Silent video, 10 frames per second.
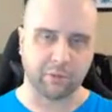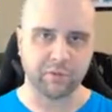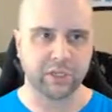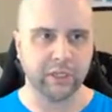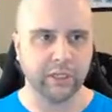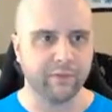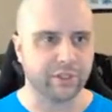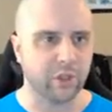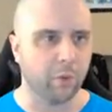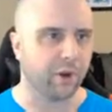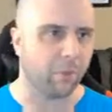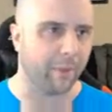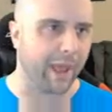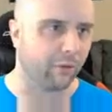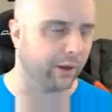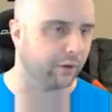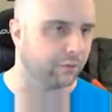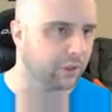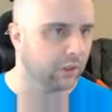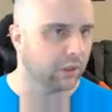I'm just going to leave this open in the background,